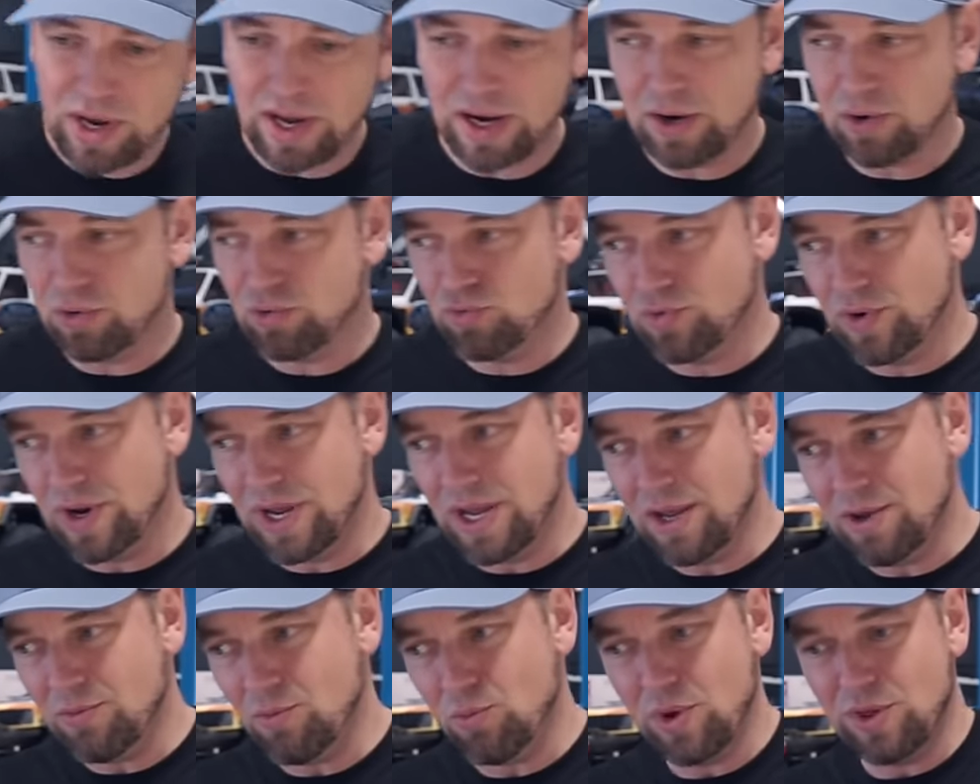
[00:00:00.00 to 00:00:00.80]
can
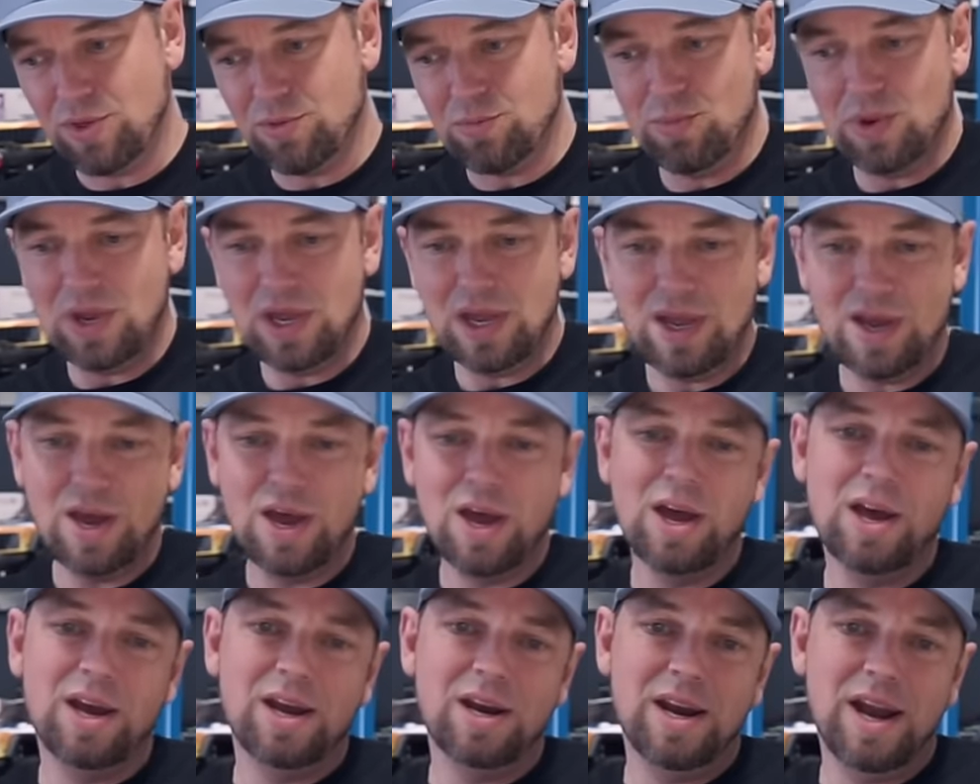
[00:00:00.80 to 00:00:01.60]
agree with me
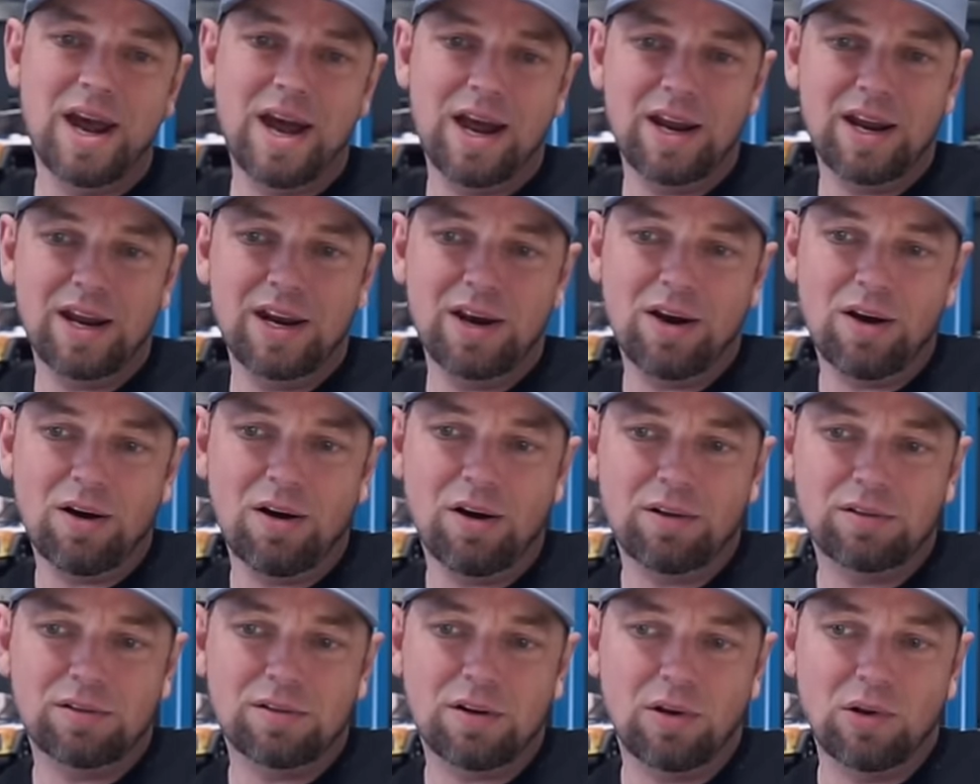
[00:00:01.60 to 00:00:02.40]
that it
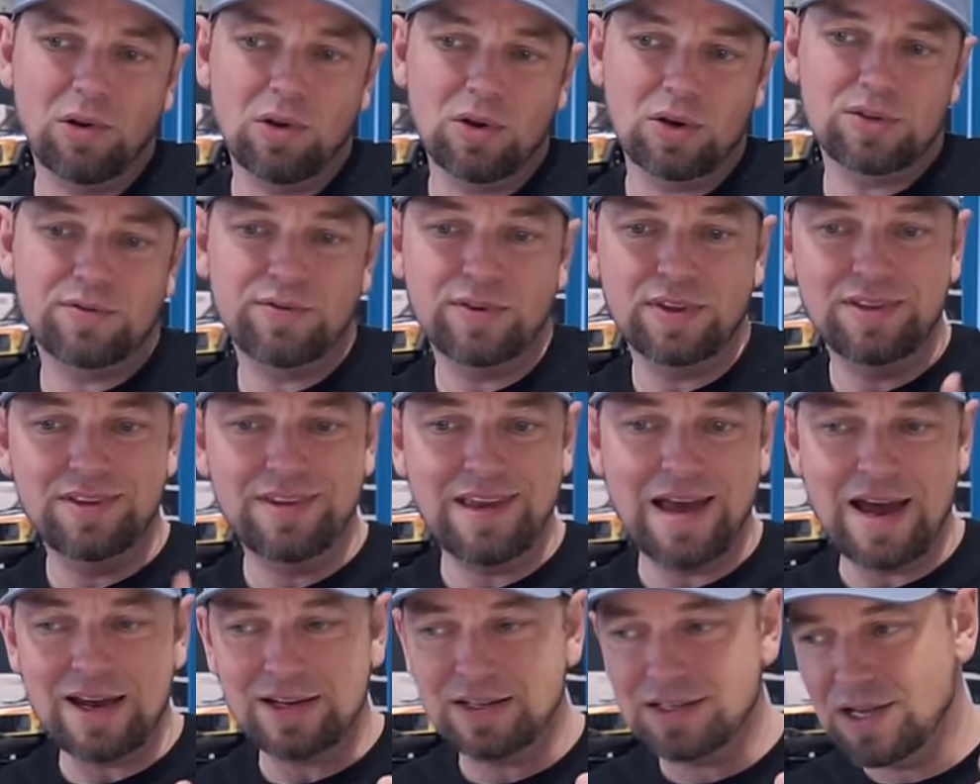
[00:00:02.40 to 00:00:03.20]
also looks
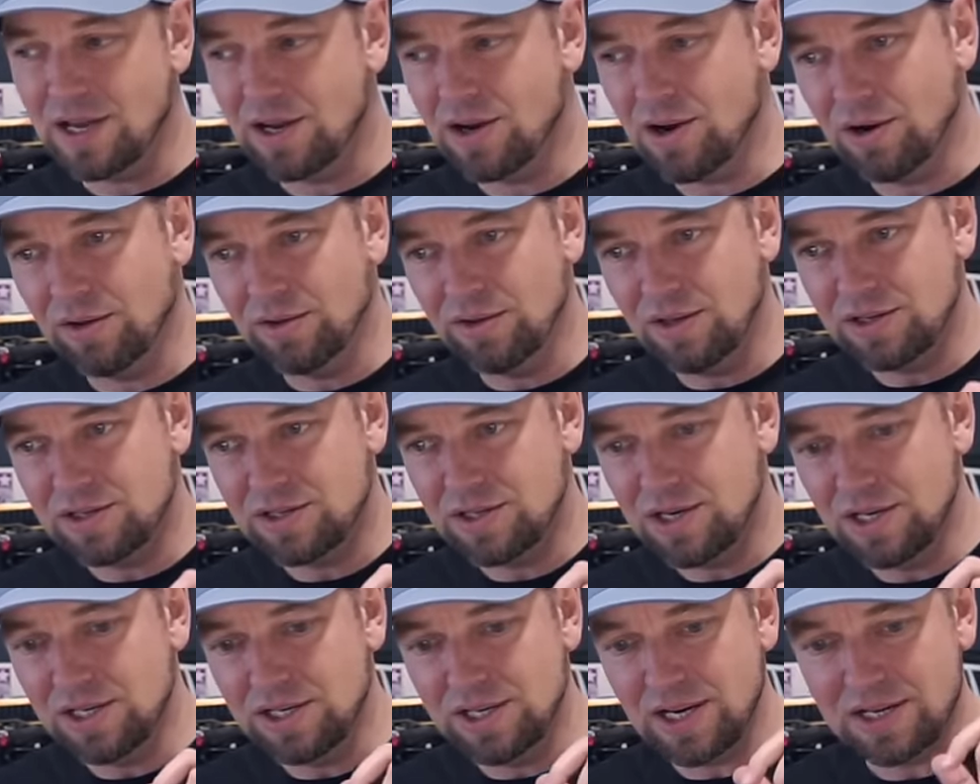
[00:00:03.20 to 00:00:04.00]
fantastic on
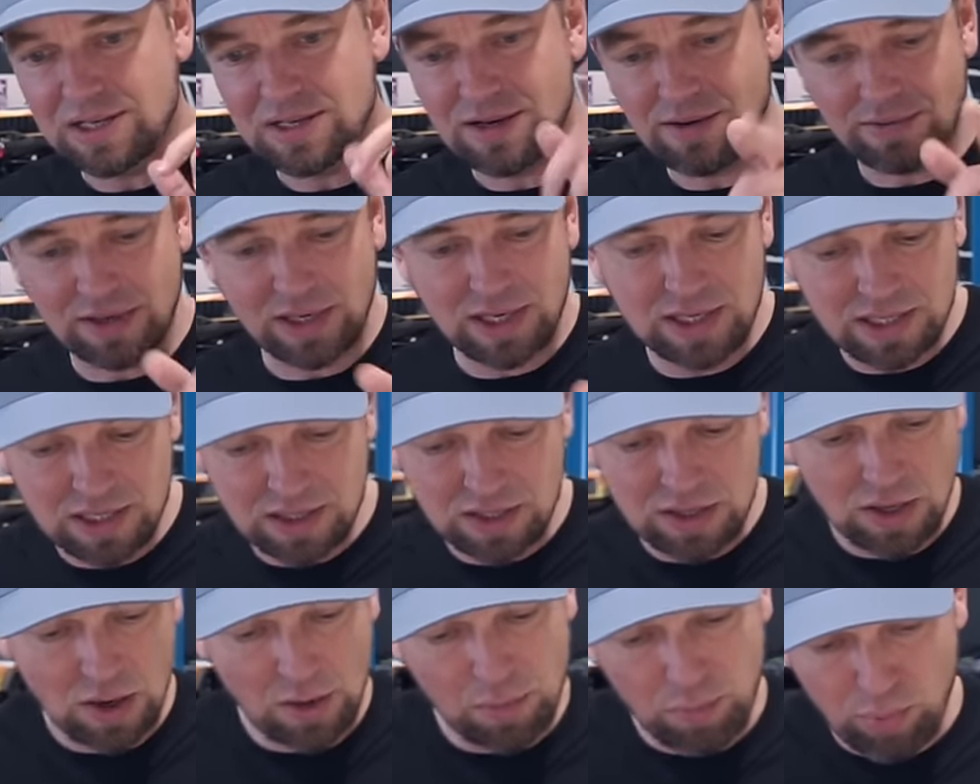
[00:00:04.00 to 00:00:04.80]
this CJ7. This
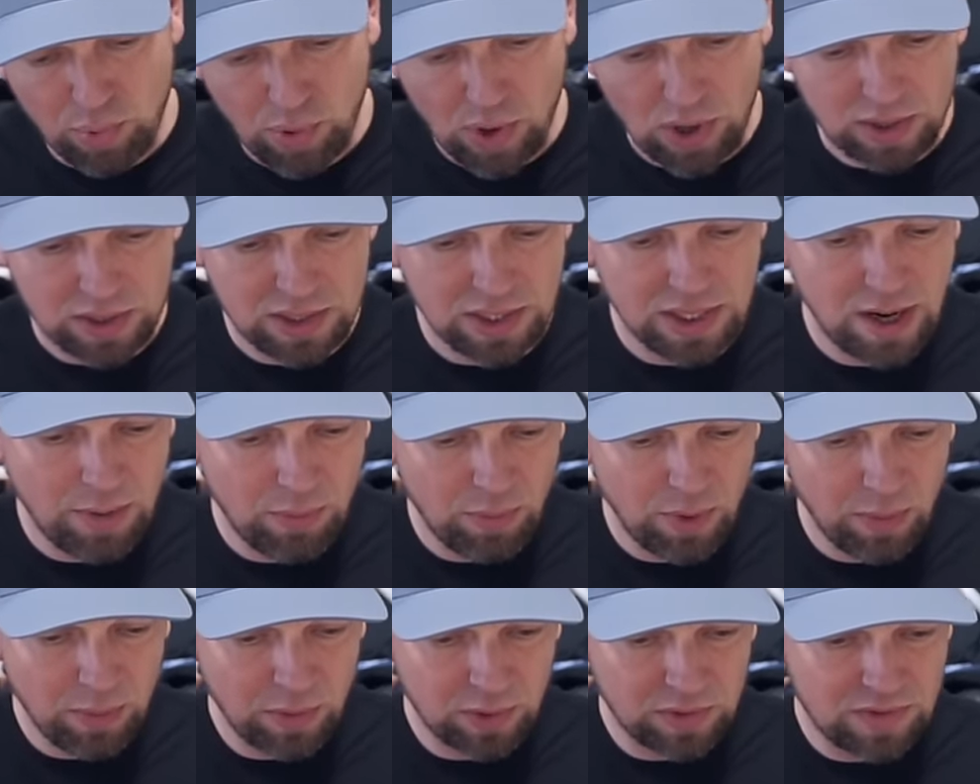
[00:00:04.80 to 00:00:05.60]
is a part
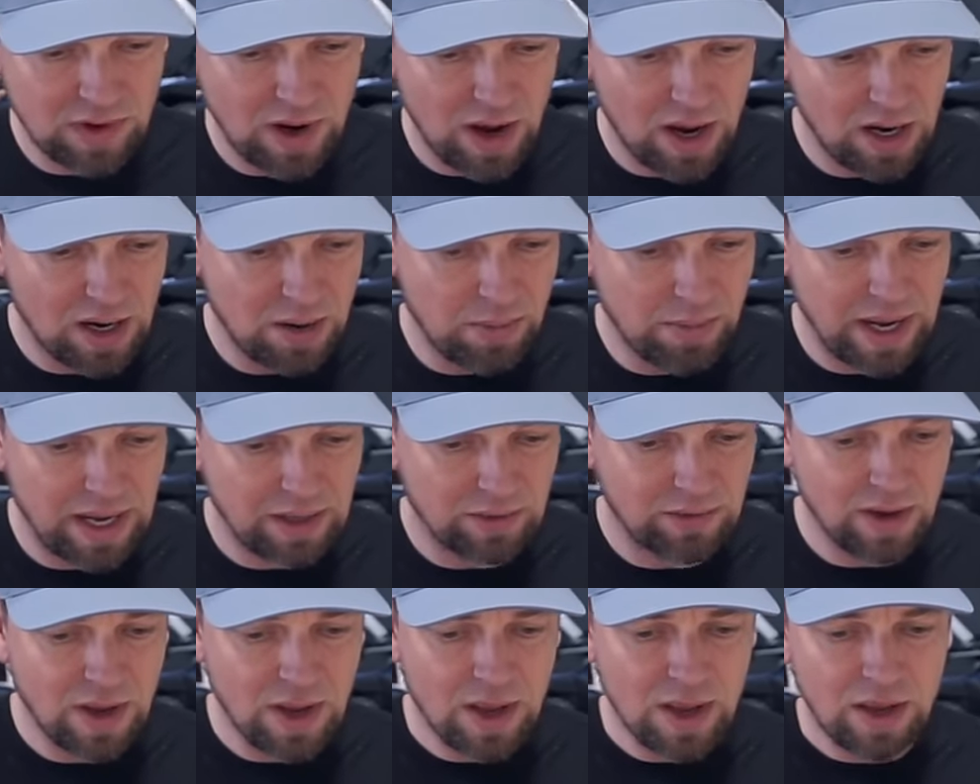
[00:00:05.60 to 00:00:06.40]
that we will talk
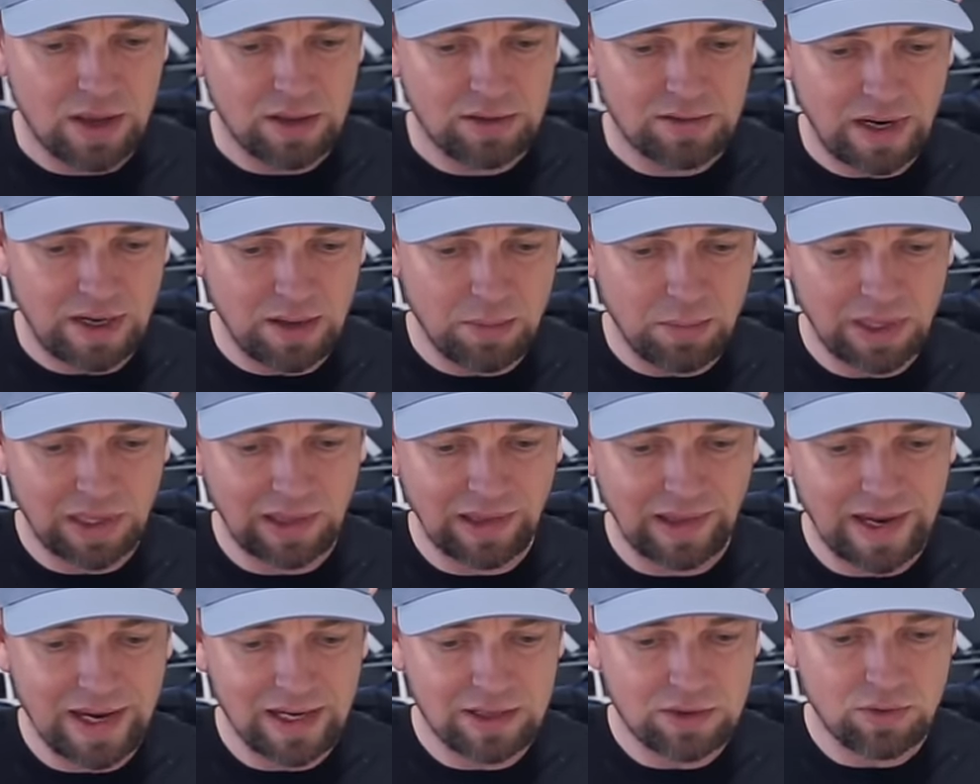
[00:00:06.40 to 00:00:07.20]
about a tiny bit
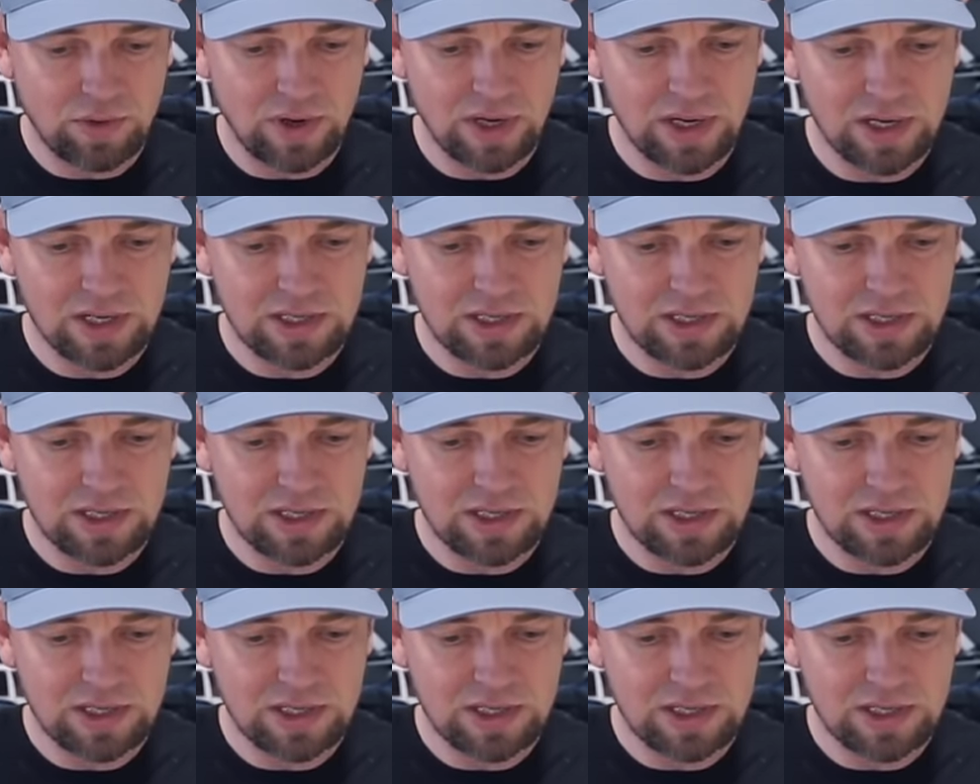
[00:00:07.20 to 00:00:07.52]
later in